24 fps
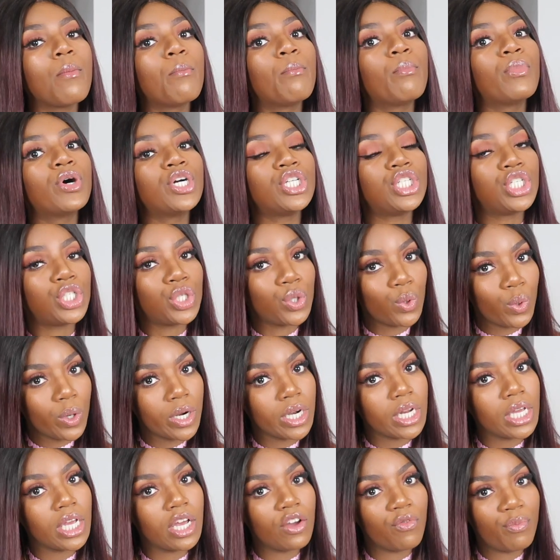
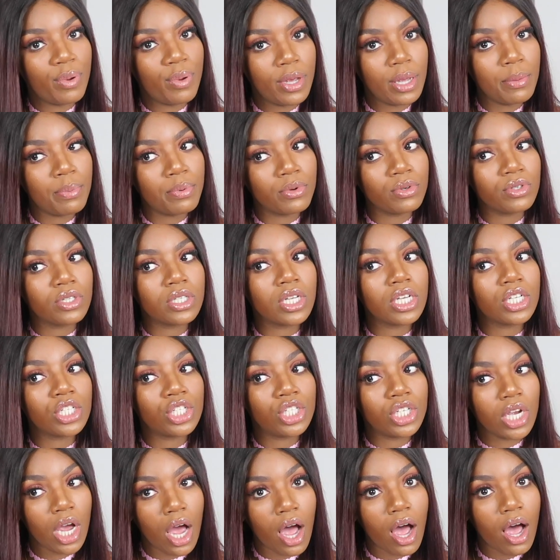majority of people's
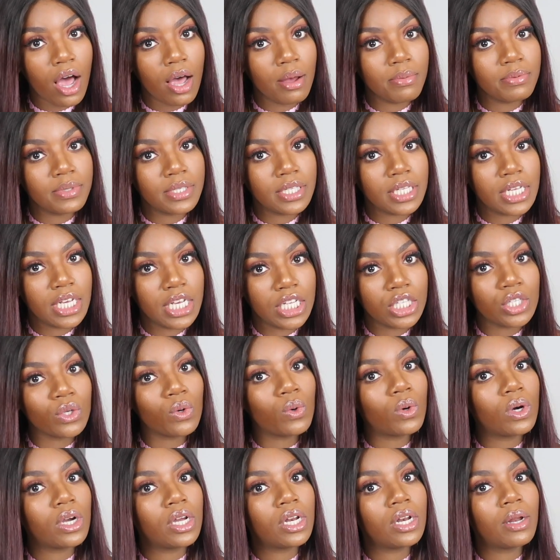jobs gets
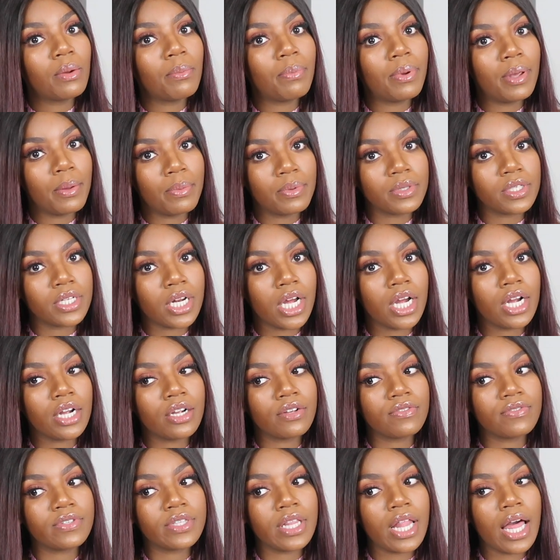on people's
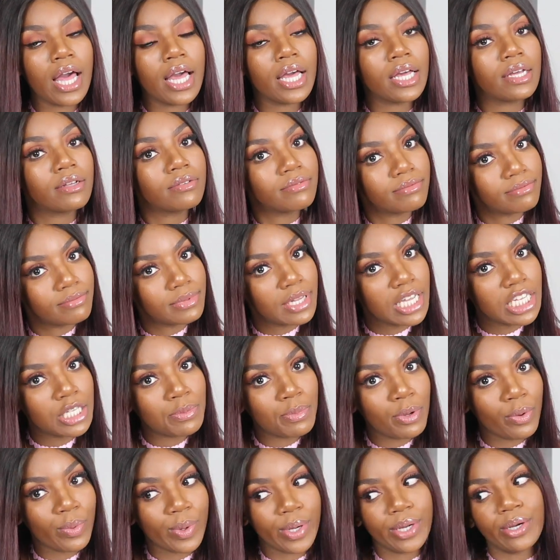nerves. Like, let's
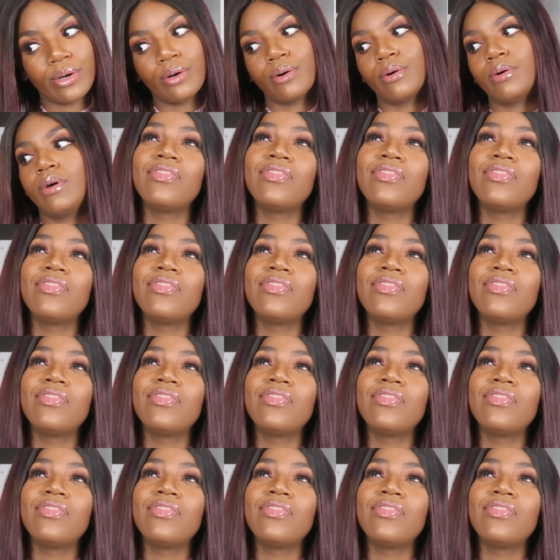be real.